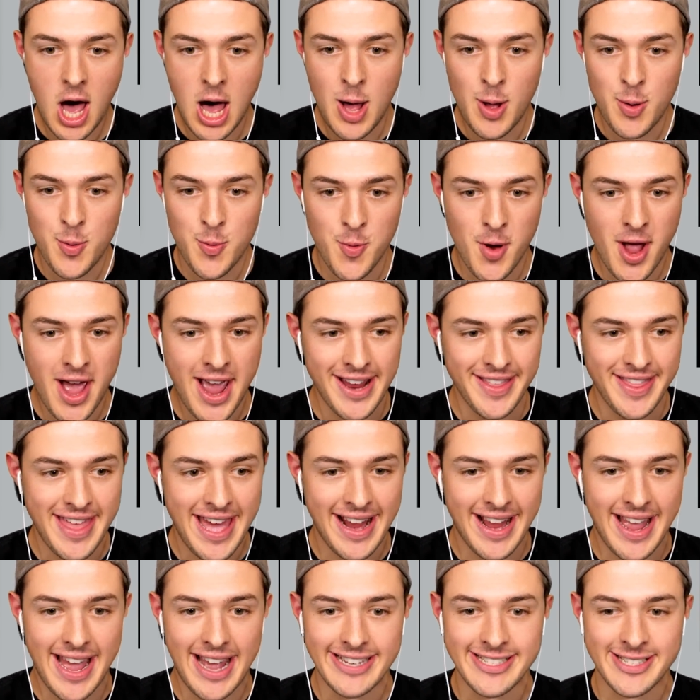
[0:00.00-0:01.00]
All right,
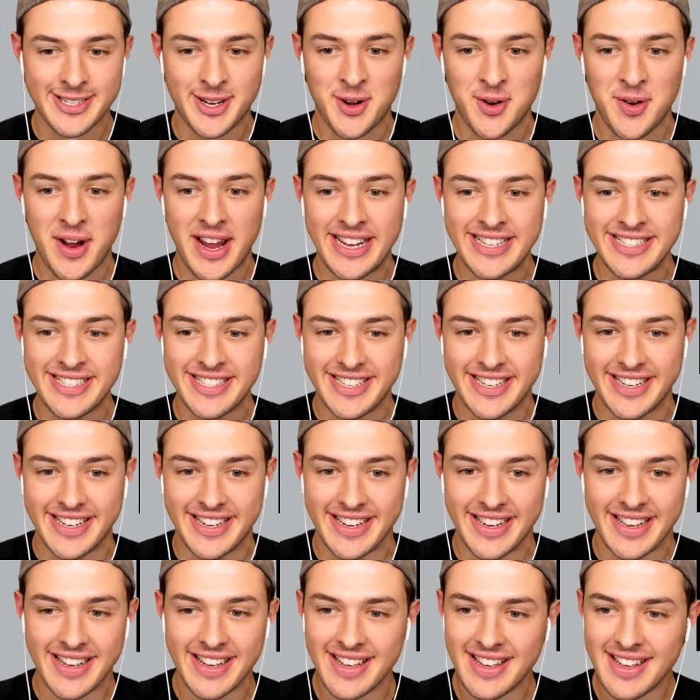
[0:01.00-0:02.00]
that guy's
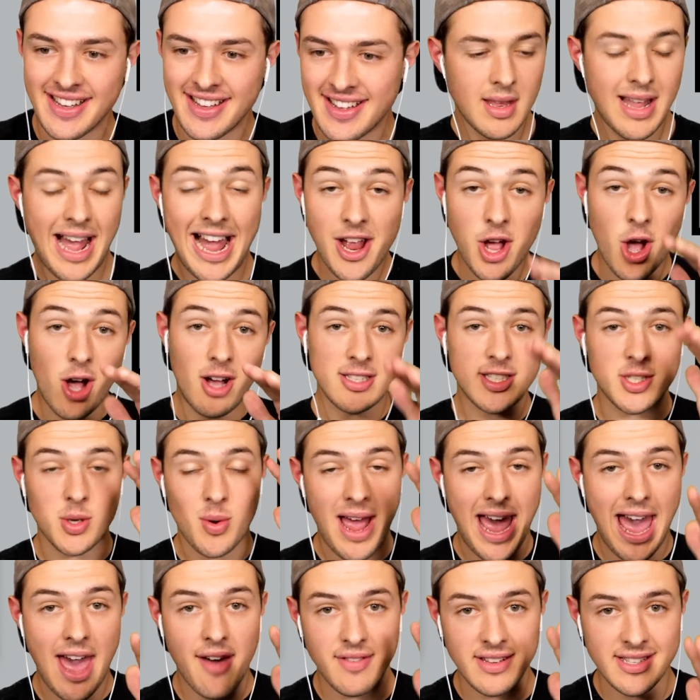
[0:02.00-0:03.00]
crazy. I
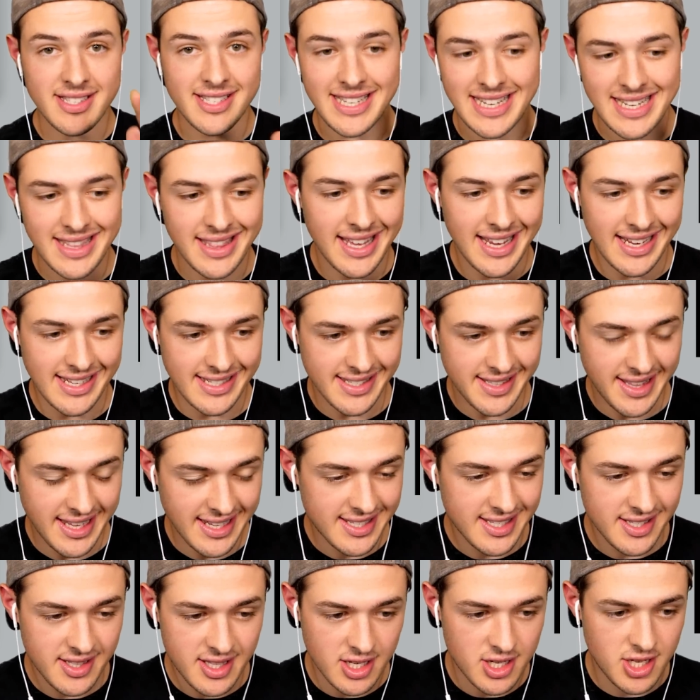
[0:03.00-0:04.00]
also haven't seen this.
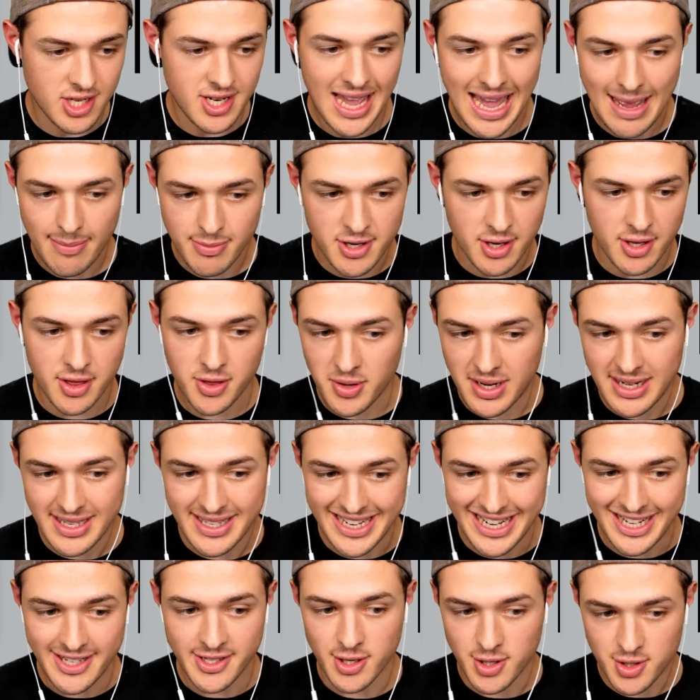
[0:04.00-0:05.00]
This is the Chapter 3
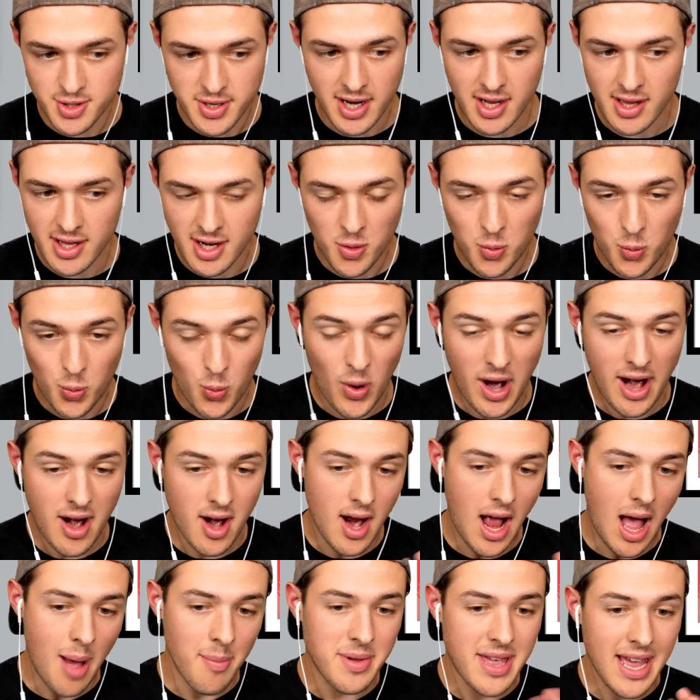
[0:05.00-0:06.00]
teaser trailer
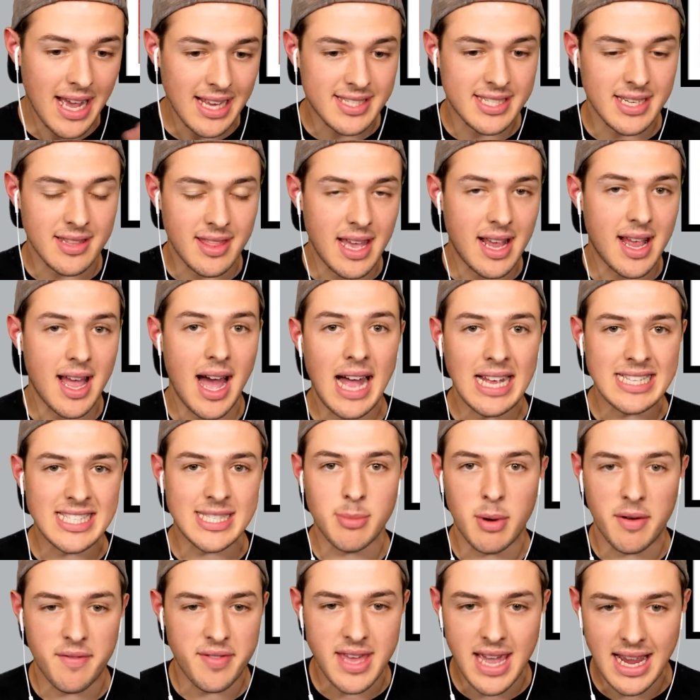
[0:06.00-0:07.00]
where I'm guessing they got
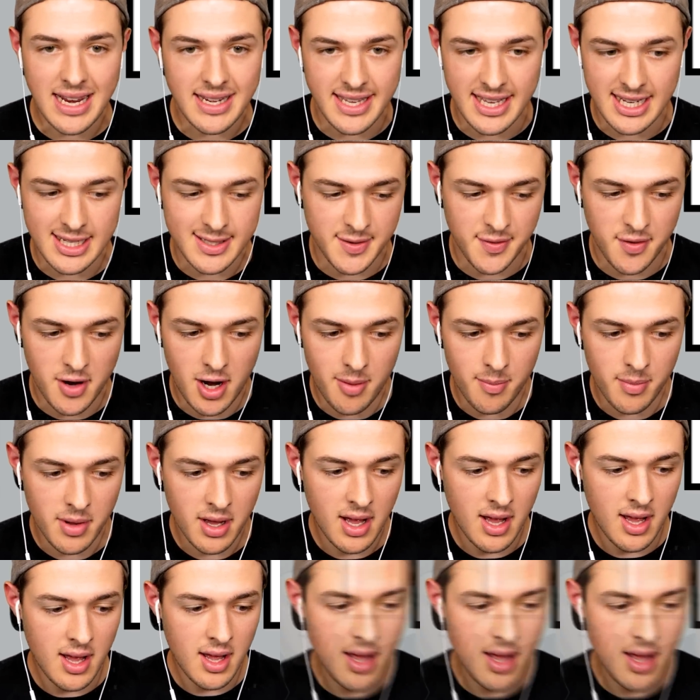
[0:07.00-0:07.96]
some of the ideas from.